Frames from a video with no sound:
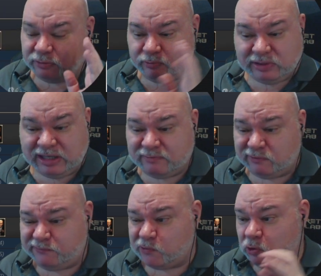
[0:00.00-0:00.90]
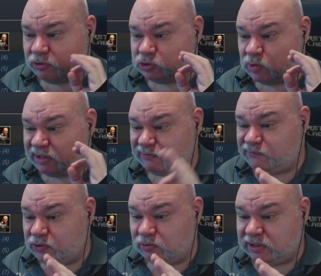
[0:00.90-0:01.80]
level 4 is one of the
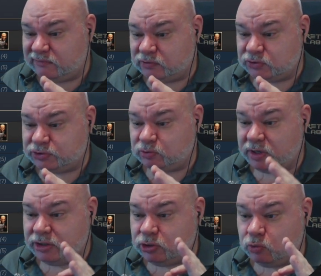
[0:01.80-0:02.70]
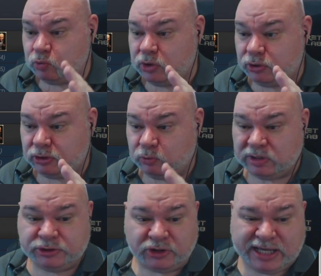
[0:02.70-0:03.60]
few levels where you
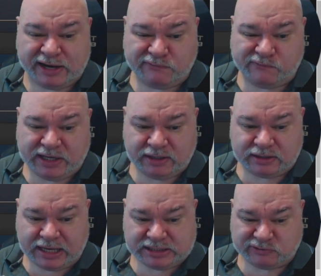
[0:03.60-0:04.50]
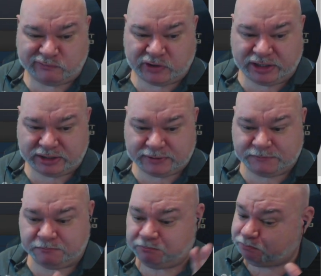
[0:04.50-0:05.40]
will not get a feat as a fighter.
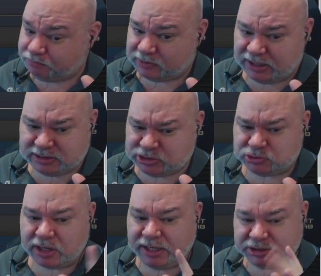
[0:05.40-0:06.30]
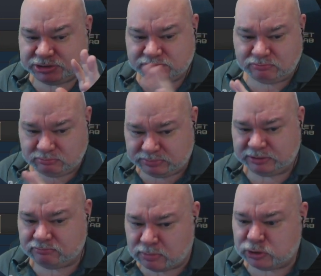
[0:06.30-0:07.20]
It's strange,
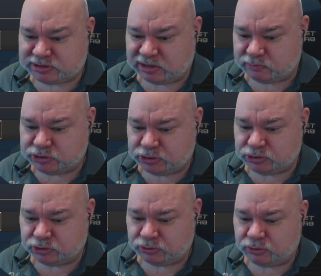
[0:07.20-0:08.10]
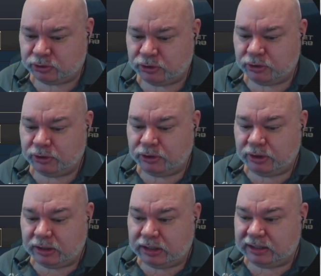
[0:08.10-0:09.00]
but most levels you do.
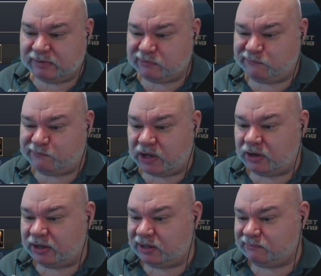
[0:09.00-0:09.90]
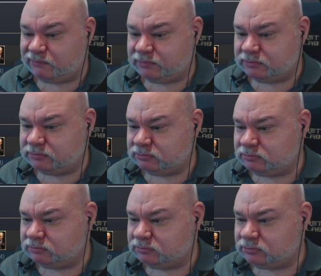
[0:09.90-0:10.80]
Level 5,
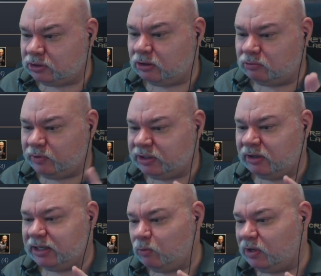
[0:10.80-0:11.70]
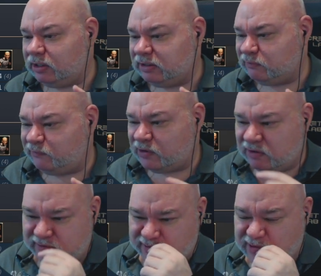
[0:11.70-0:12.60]
oh, we don't get one at level
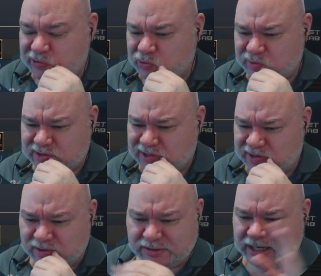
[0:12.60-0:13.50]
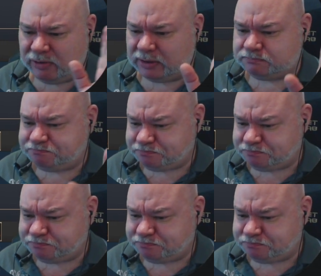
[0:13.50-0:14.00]
5 either. I thought we did. Anyway,